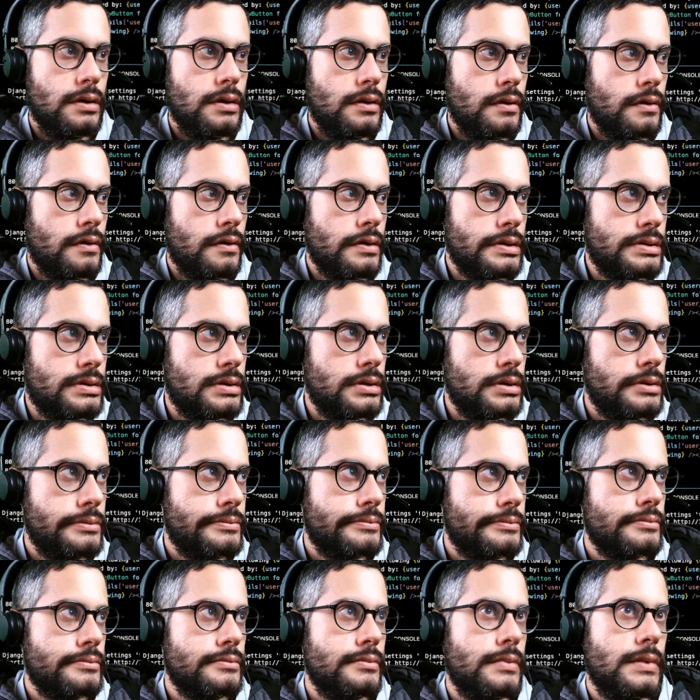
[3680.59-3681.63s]
So let's see.
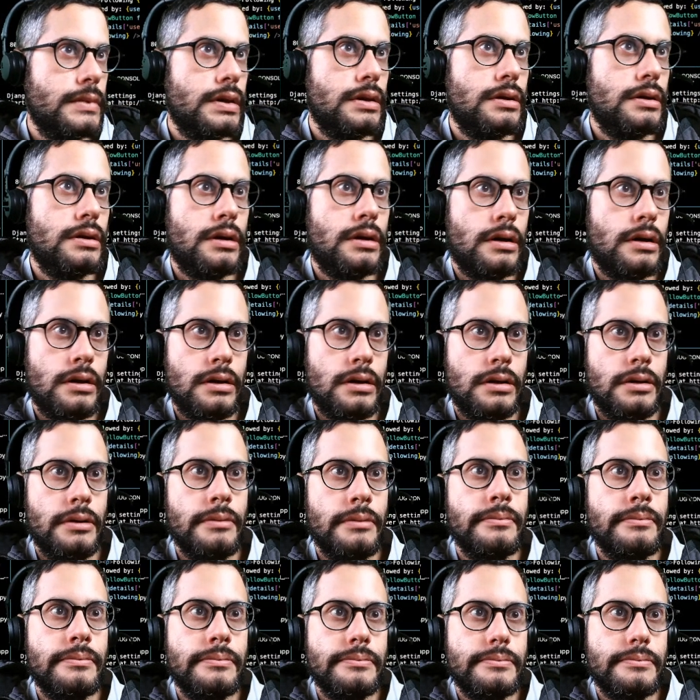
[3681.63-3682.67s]

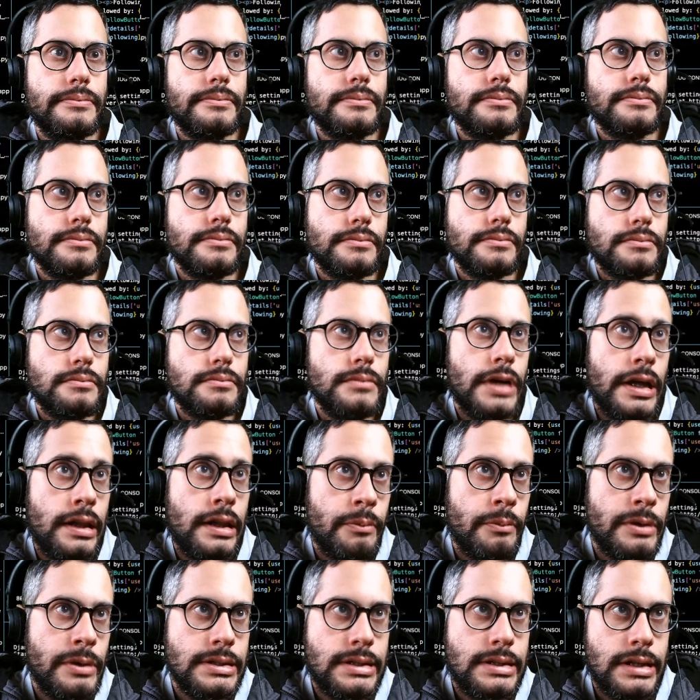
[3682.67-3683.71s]
Um, in the
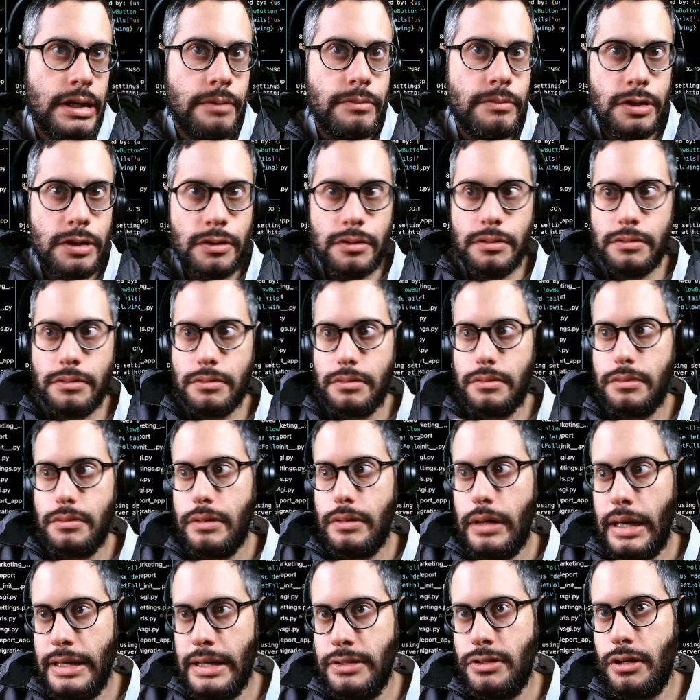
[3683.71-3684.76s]
meantime,
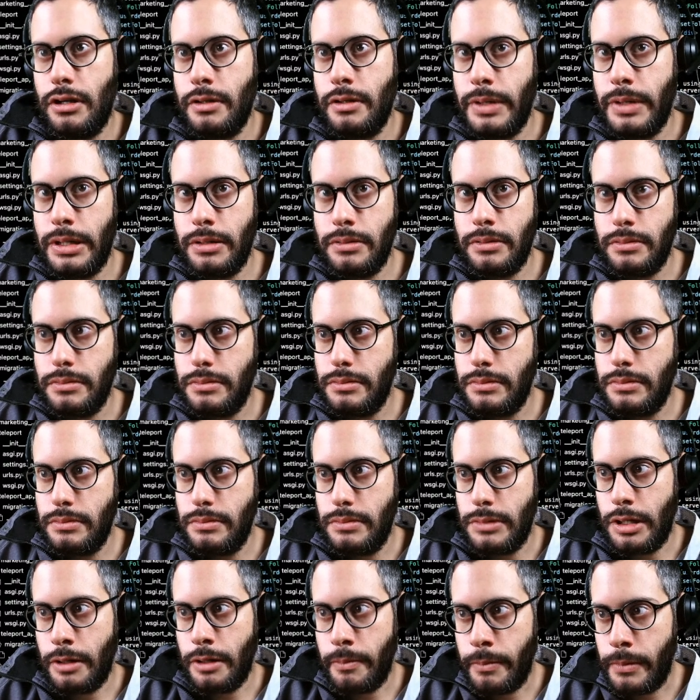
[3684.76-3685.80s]
I talk about
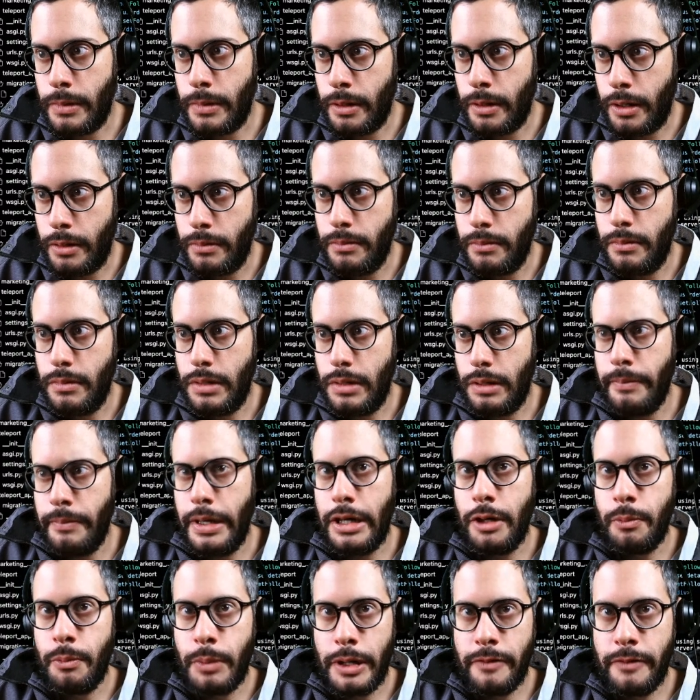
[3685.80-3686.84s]
um, many of
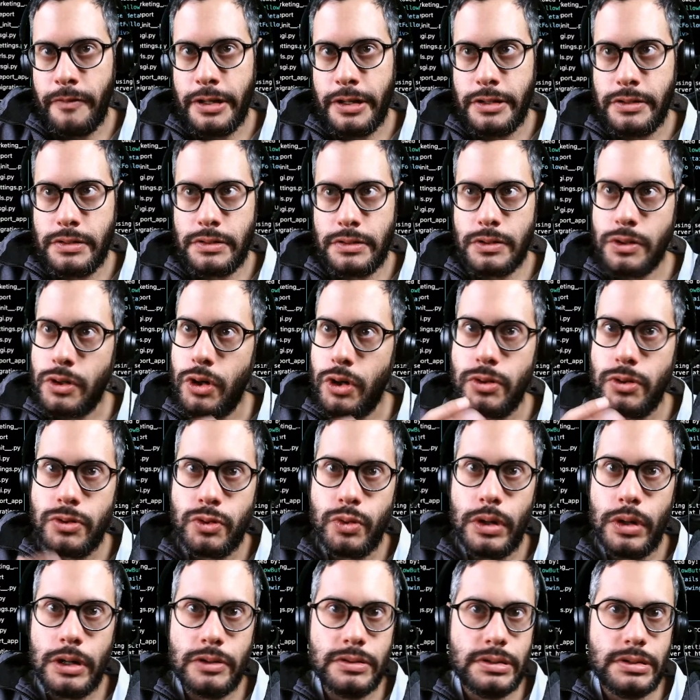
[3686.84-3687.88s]
my videos to code 2
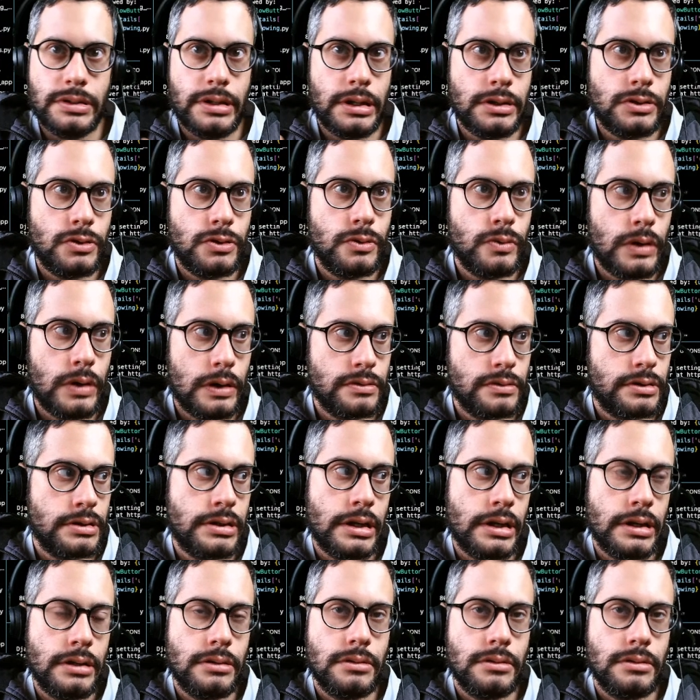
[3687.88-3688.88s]
hours a day, 2 hours a day.